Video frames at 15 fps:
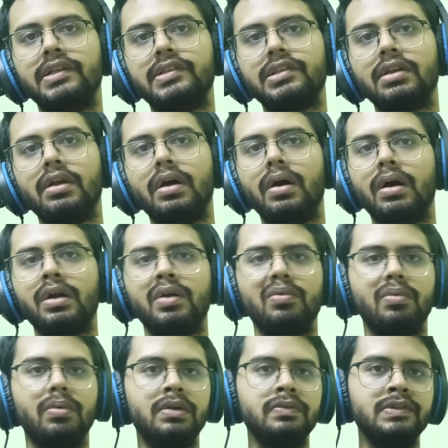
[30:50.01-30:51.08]
is, okay,
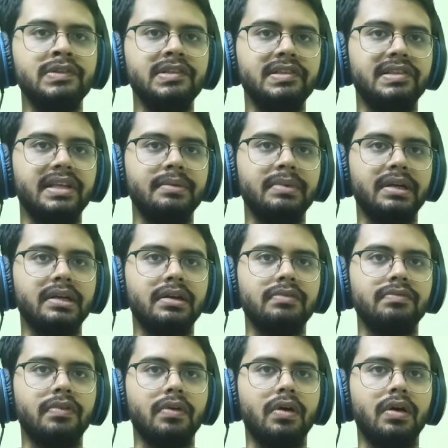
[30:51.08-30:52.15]
what was his name? I
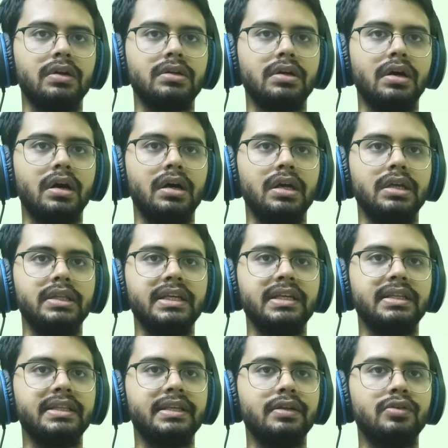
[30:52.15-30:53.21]
again forgot.
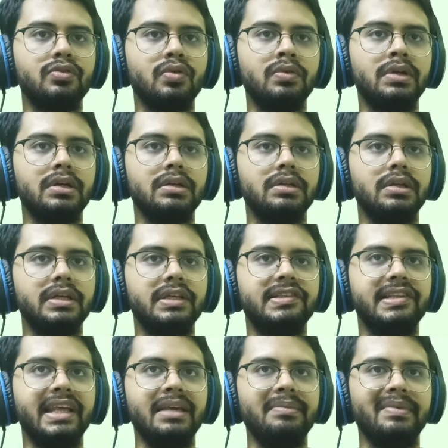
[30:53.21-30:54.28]
They told
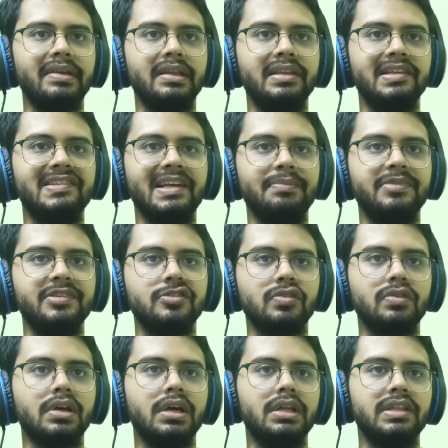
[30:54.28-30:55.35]
his name in this
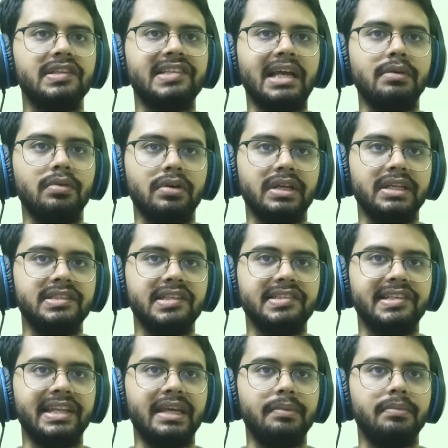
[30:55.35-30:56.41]
episode, the cyborg
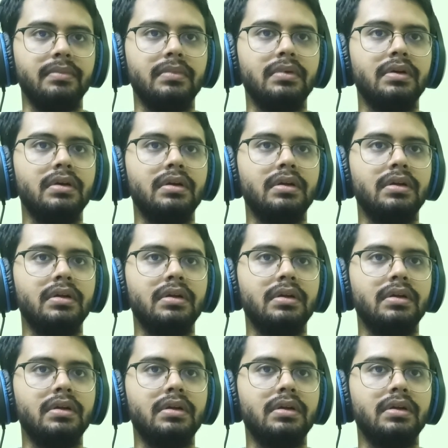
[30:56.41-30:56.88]
ninja's name.